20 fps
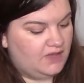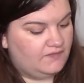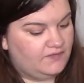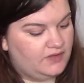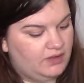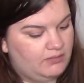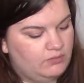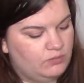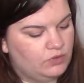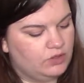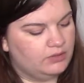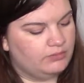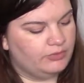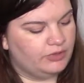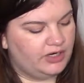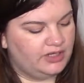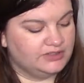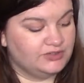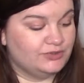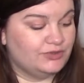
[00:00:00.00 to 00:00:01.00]
but more
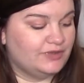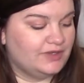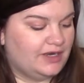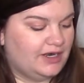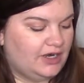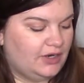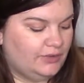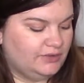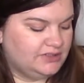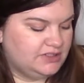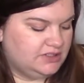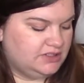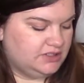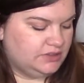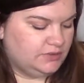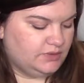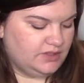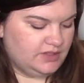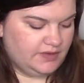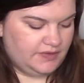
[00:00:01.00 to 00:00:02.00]
bronzer than I know what to do
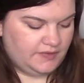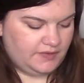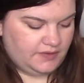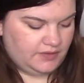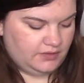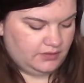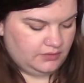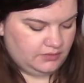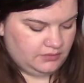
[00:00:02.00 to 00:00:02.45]
with.